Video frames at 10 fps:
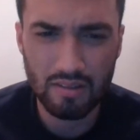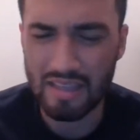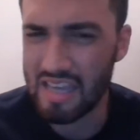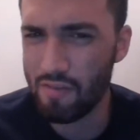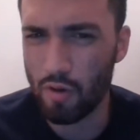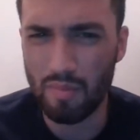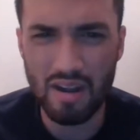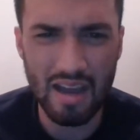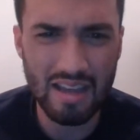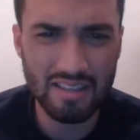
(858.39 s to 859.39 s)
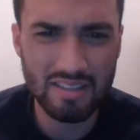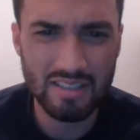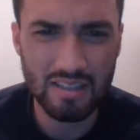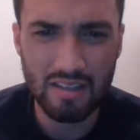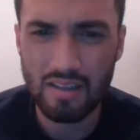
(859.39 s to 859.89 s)
They gave up 19.
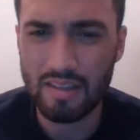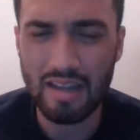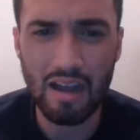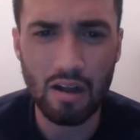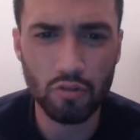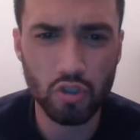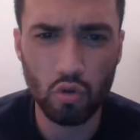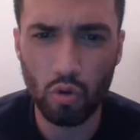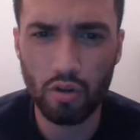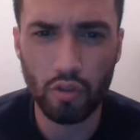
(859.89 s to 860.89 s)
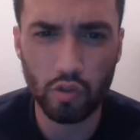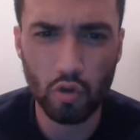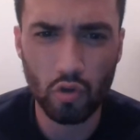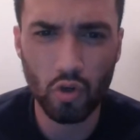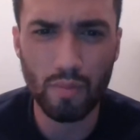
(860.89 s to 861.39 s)
They got outscored in the
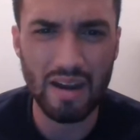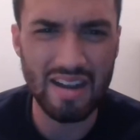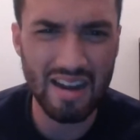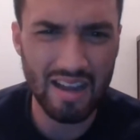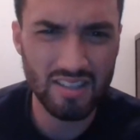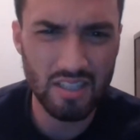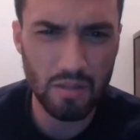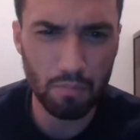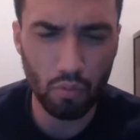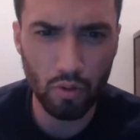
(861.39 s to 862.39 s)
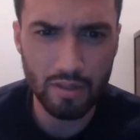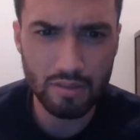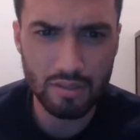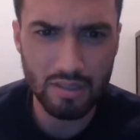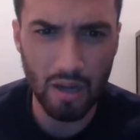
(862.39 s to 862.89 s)
third quarter by 19 points
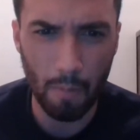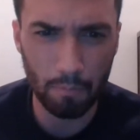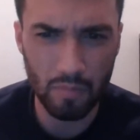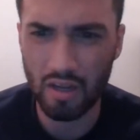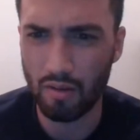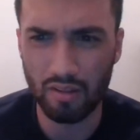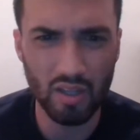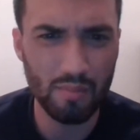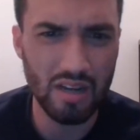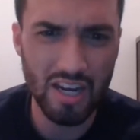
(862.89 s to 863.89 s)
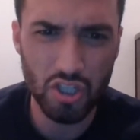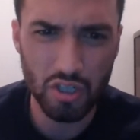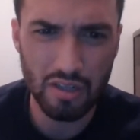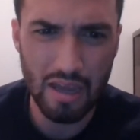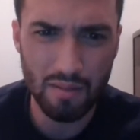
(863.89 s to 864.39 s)
in a in an
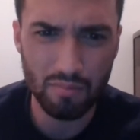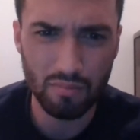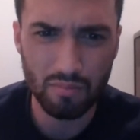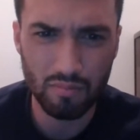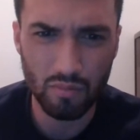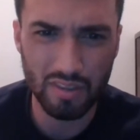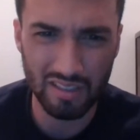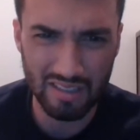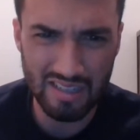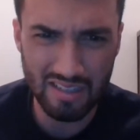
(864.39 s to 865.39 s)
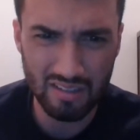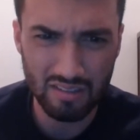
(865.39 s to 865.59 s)
elimination game with the lead?